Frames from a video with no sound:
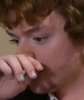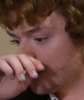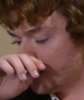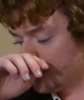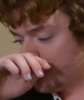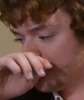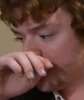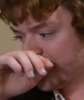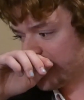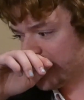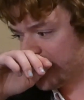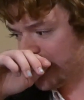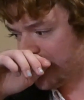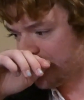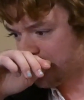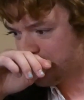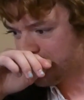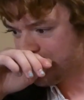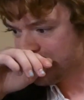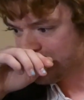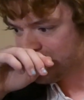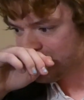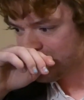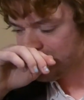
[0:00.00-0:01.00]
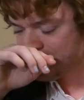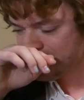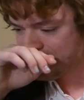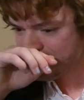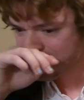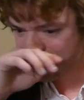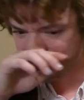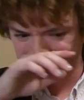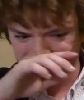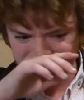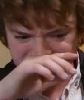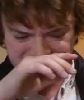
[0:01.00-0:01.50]
Oh my God, what?
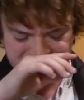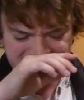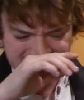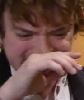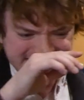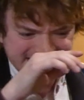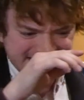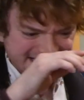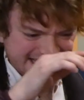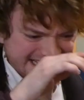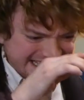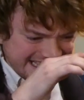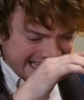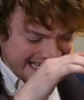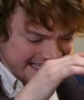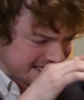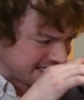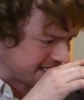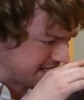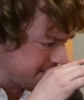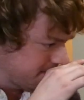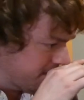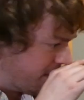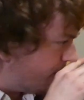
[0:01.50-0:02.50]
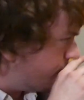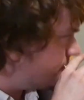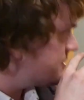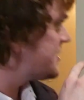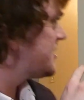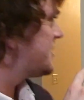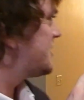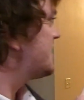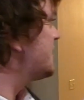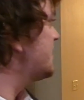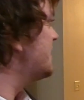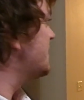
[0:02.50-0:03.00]
Jesus, is that smoke?